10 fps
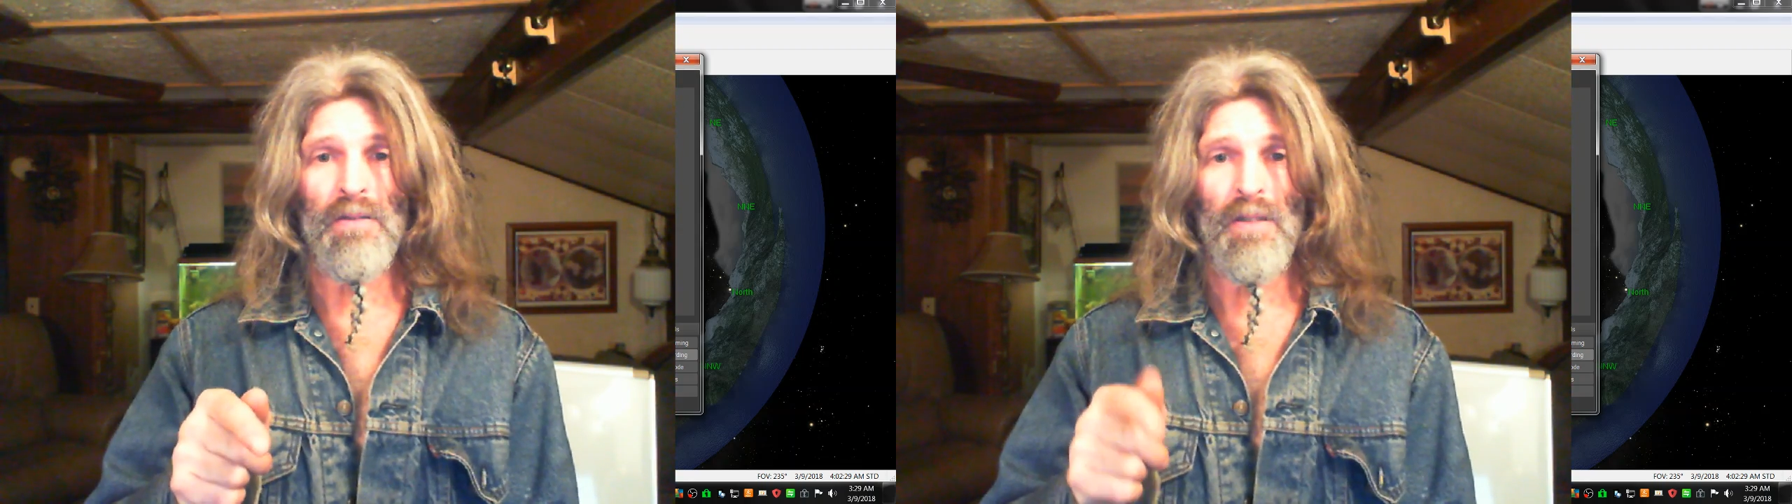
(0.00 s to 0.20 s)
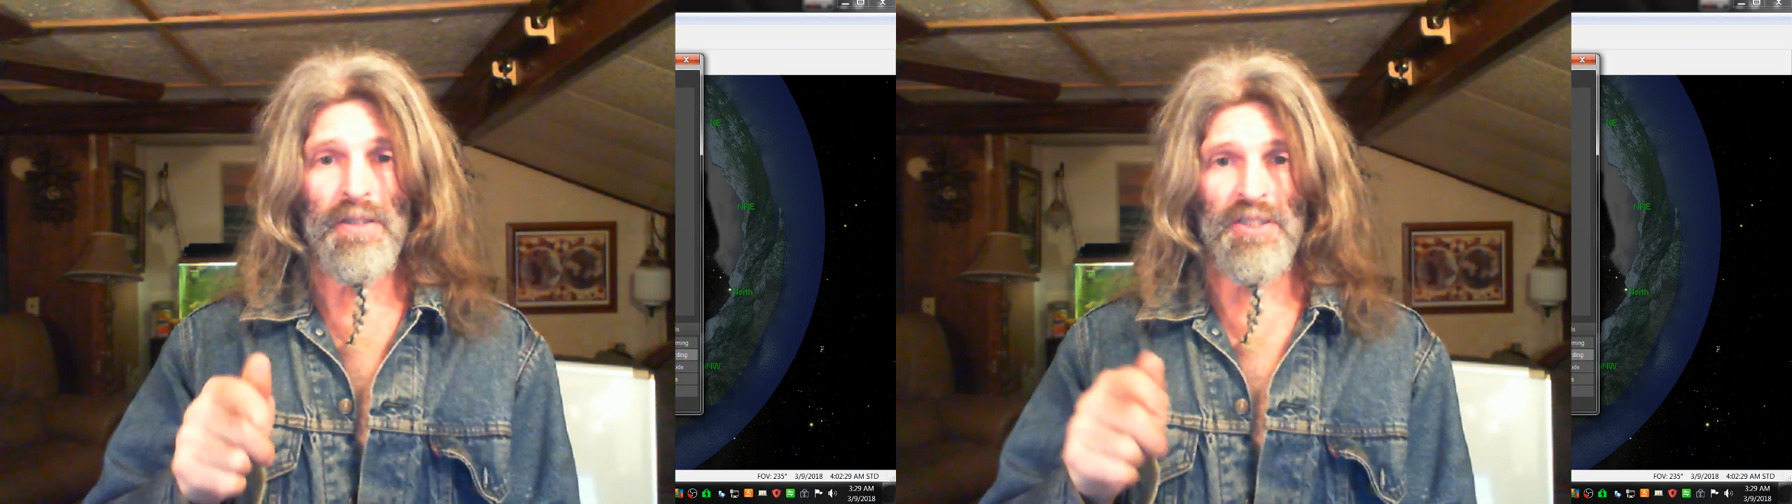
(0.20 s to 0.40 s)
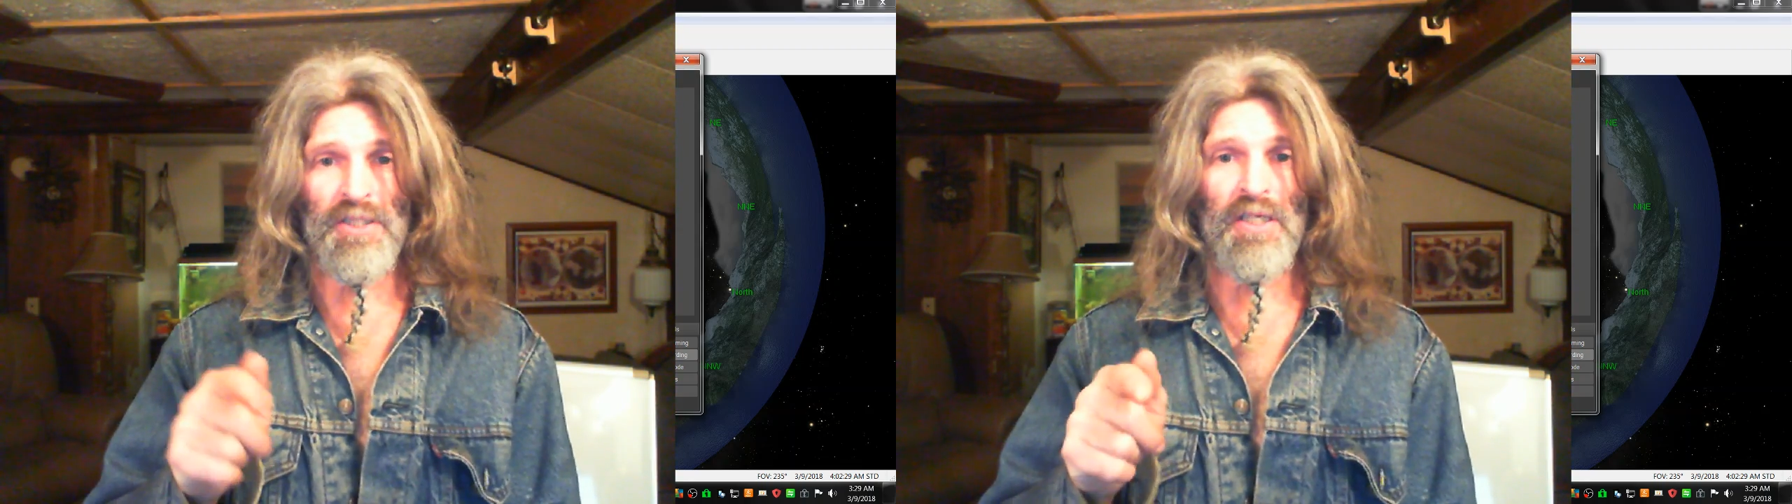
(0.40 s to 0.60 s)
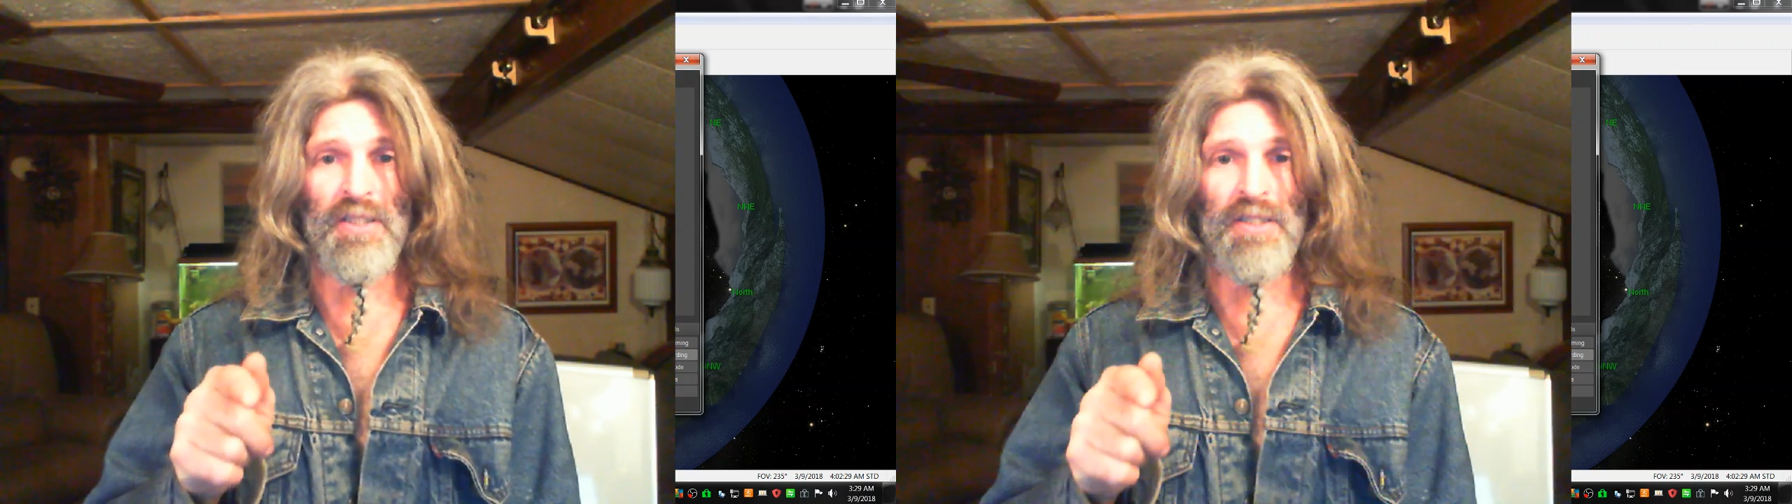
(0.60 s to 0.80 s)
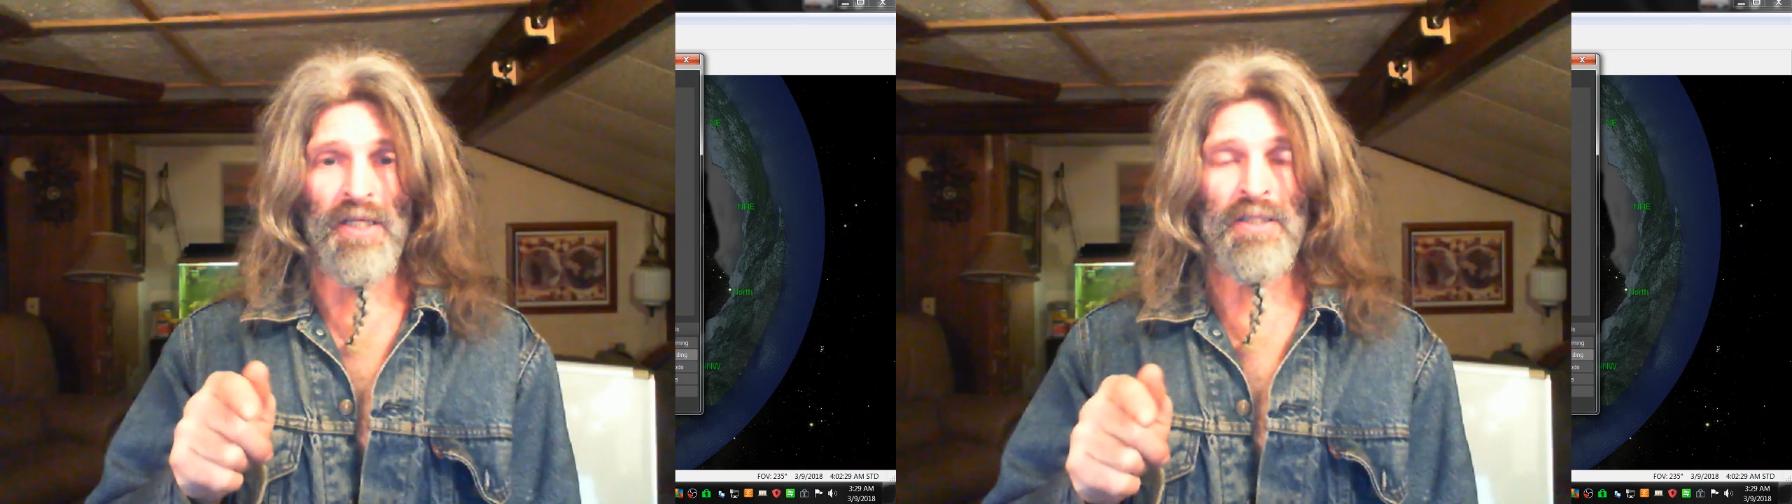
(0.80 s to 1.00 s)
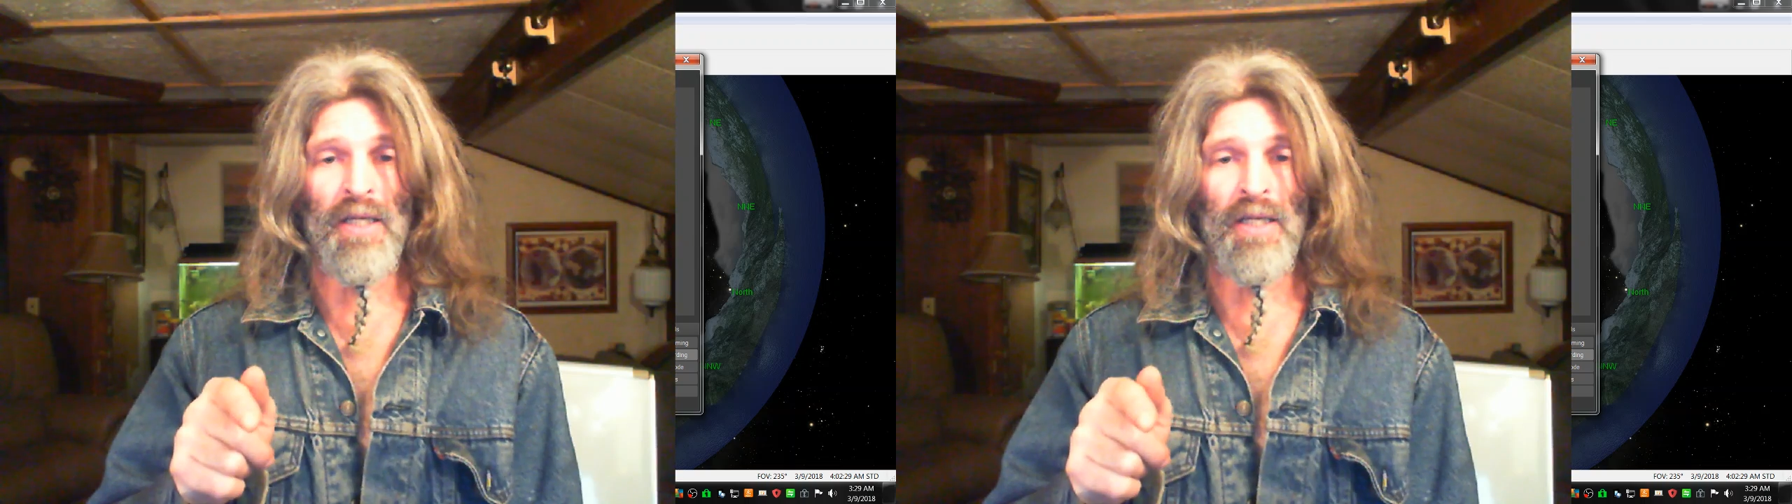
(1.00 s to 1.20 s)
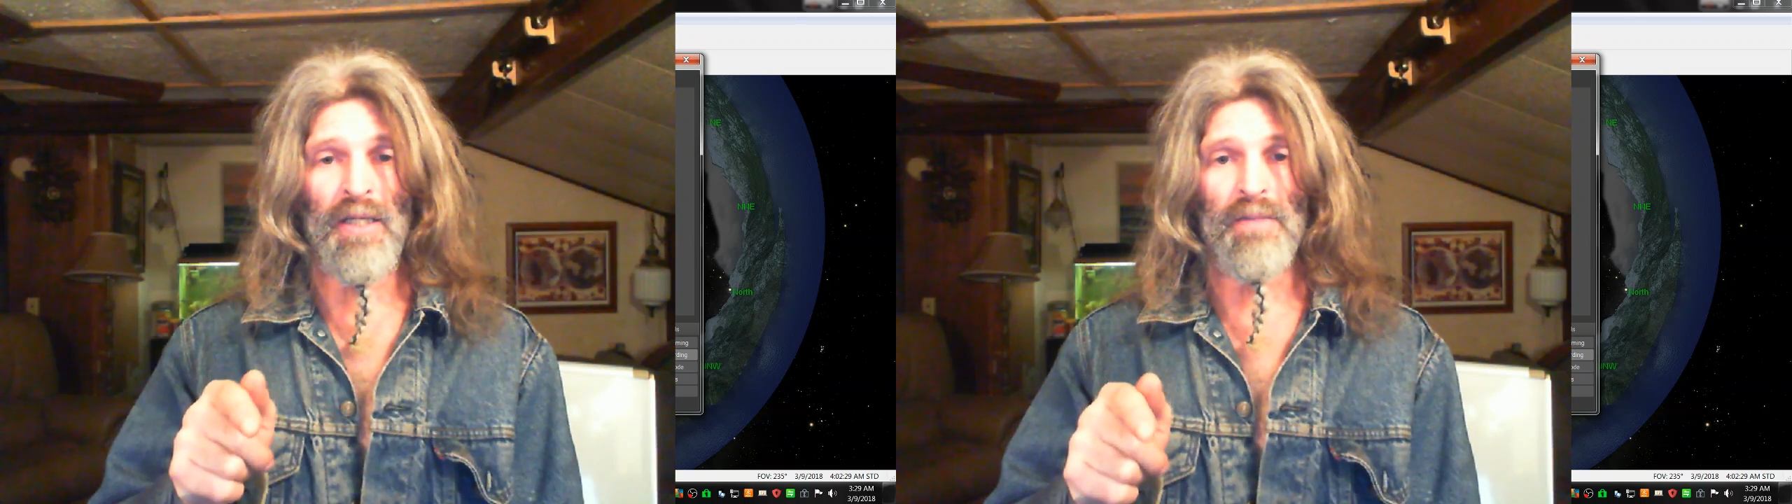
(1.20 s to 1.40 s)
is going to dictate